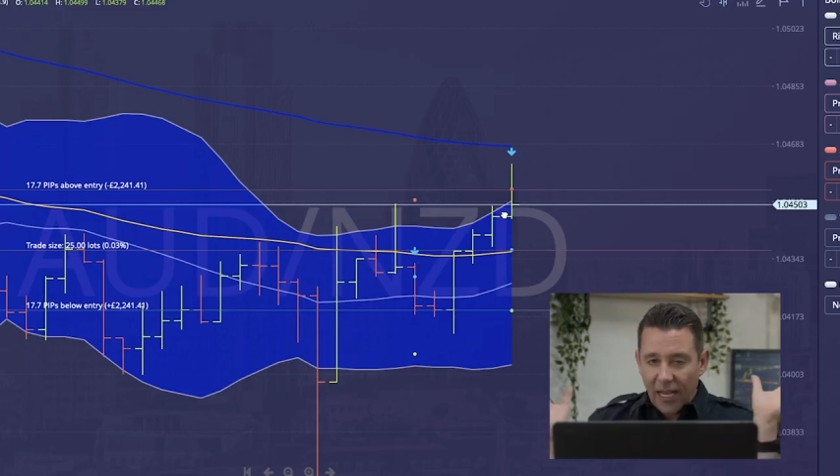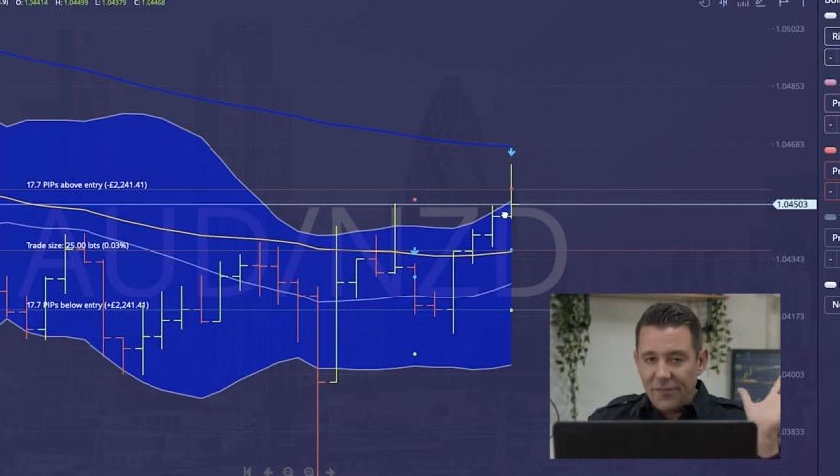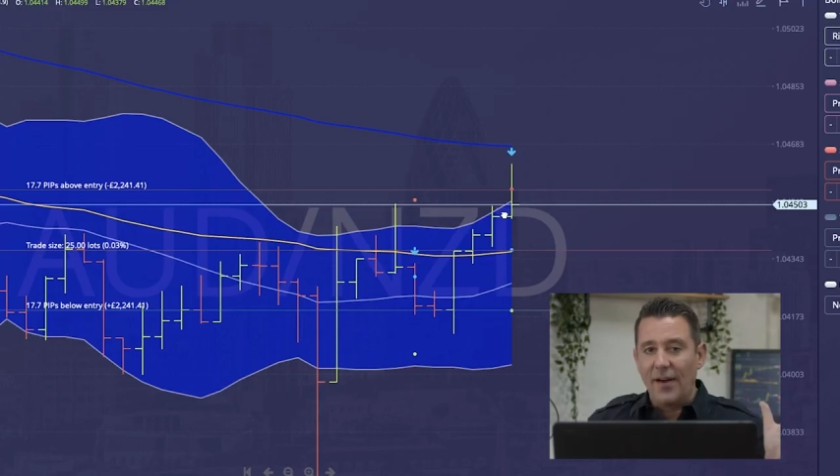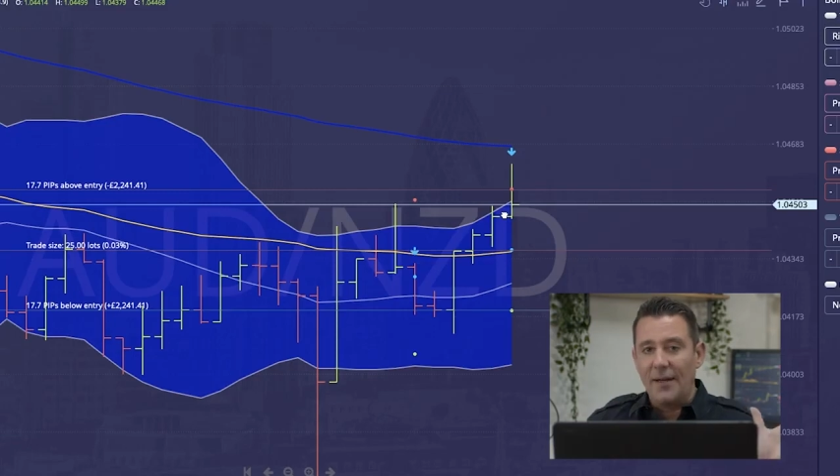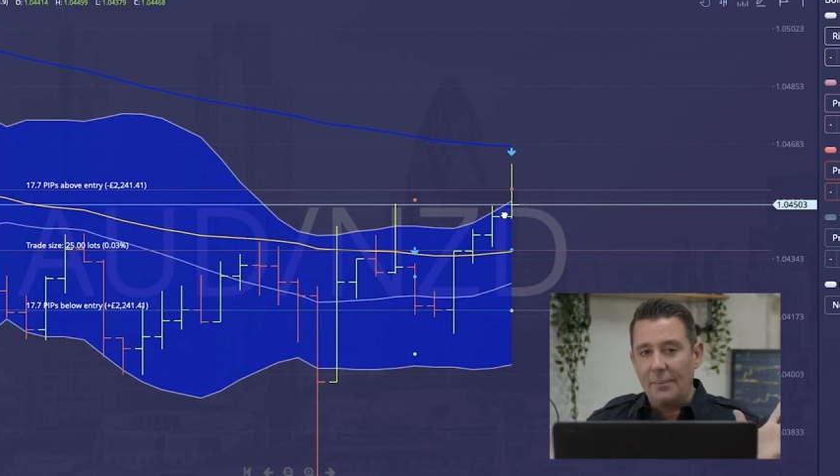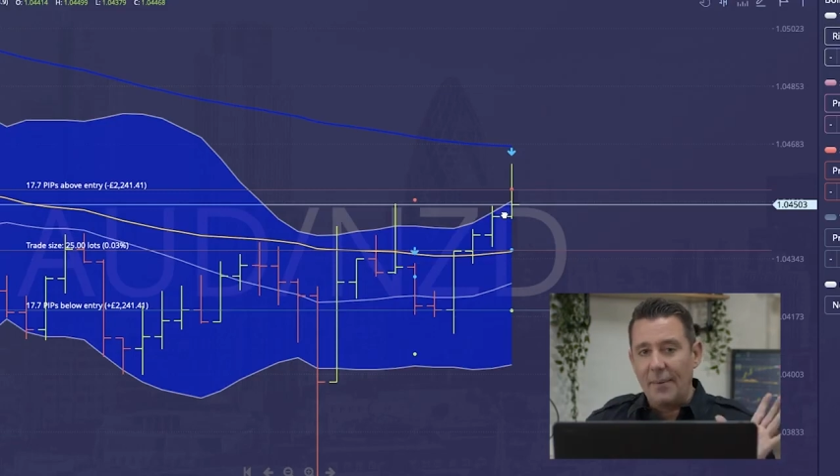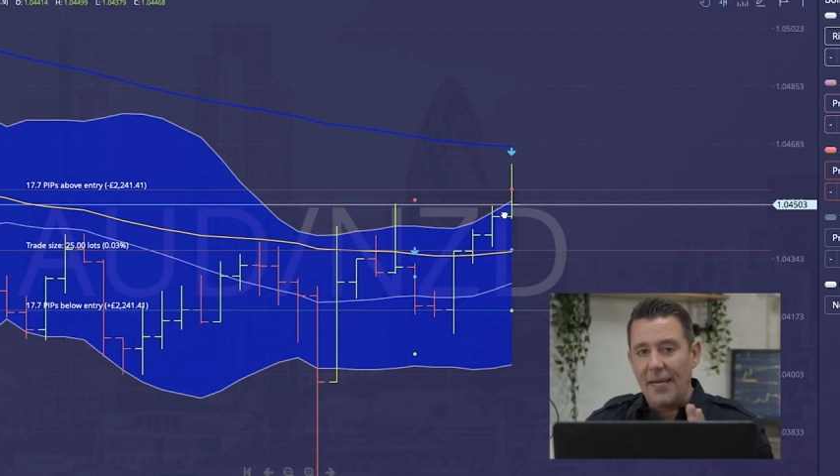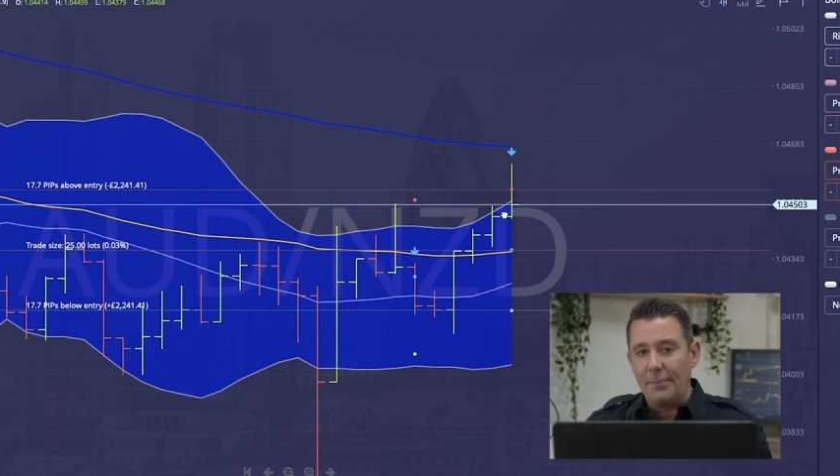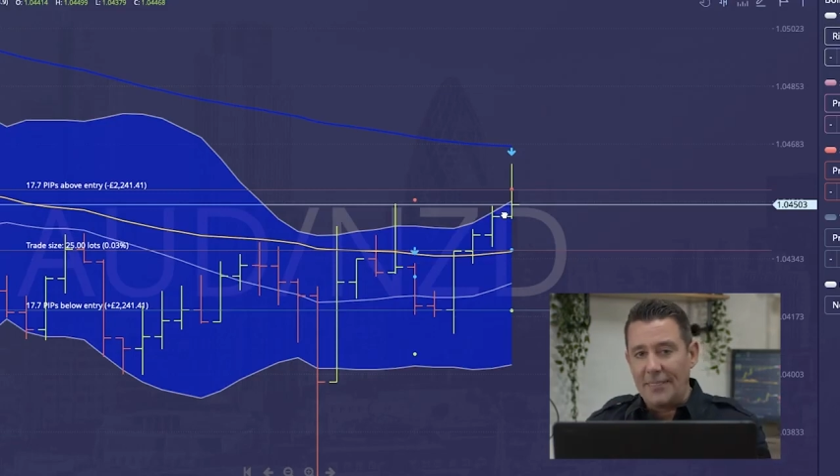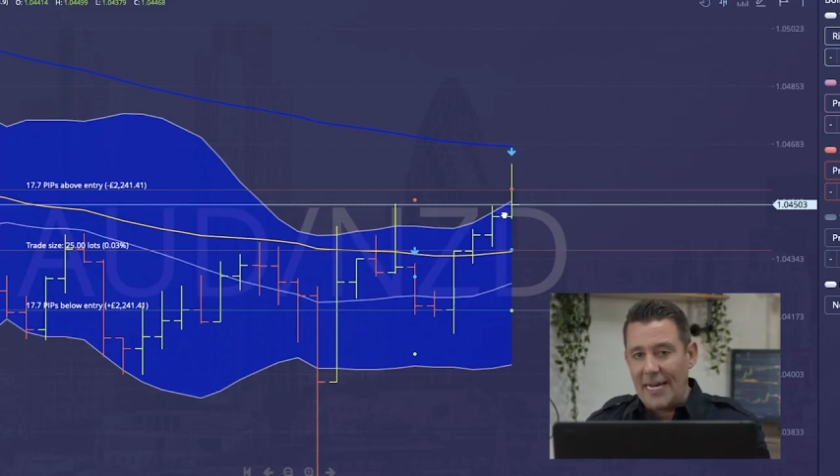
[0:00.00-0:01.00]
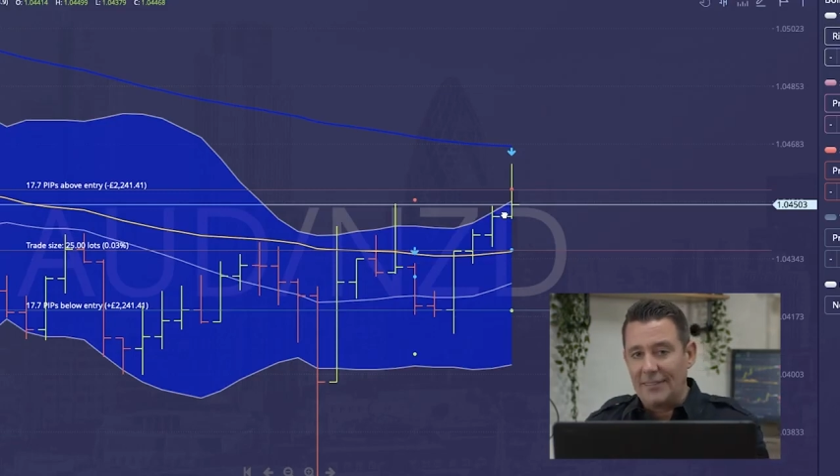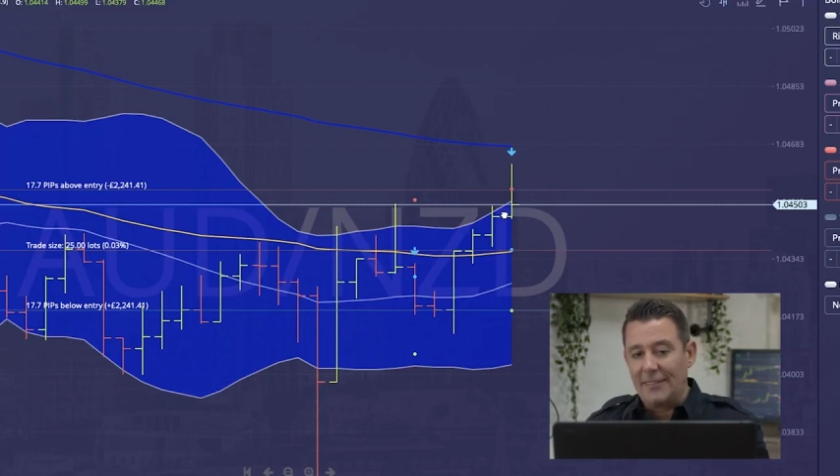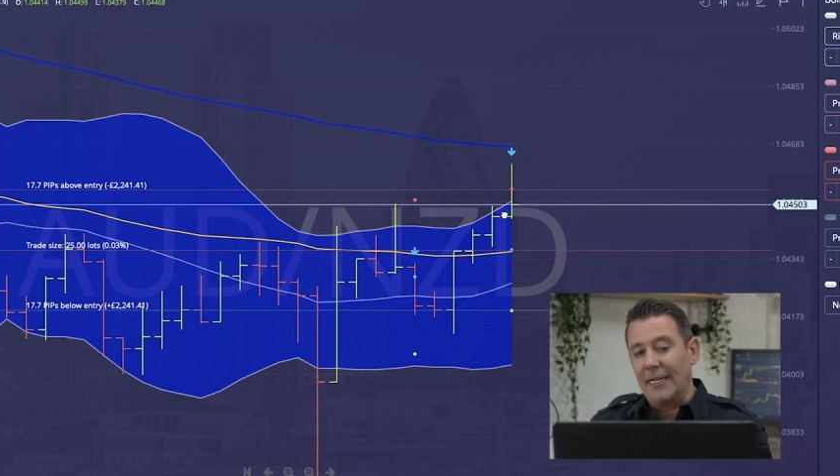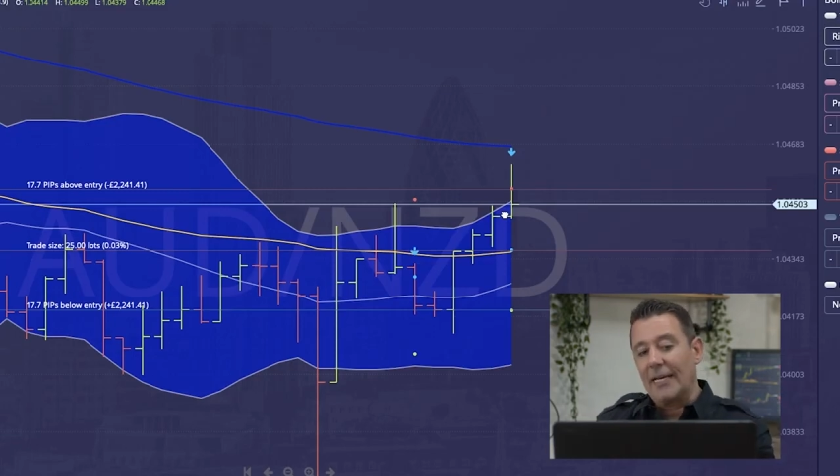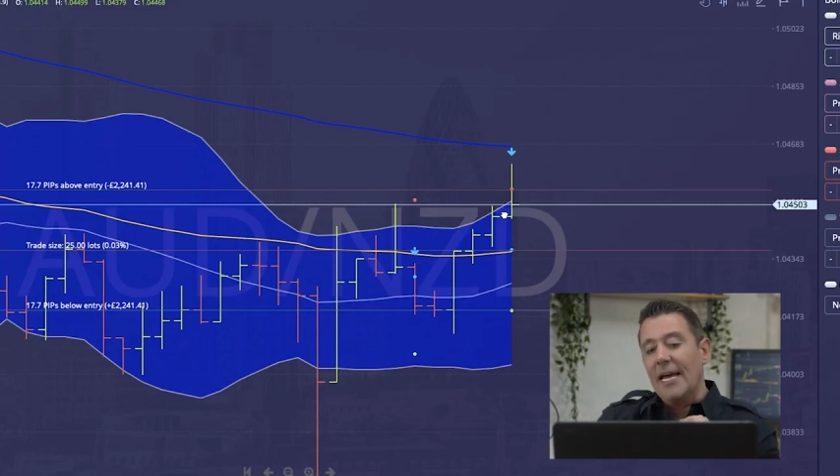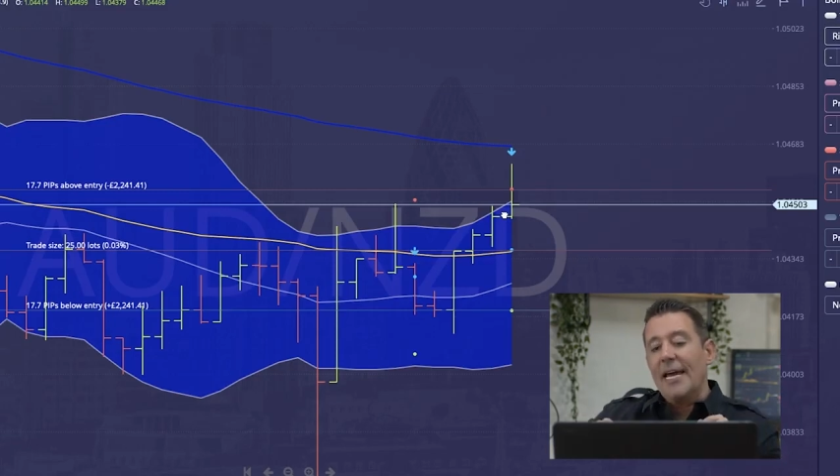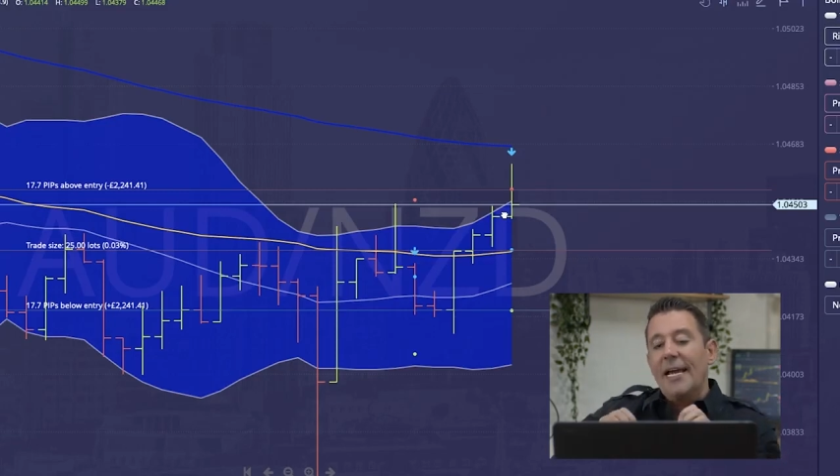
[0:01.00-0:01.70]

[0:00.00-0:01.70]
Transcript: if I'm being pedantic,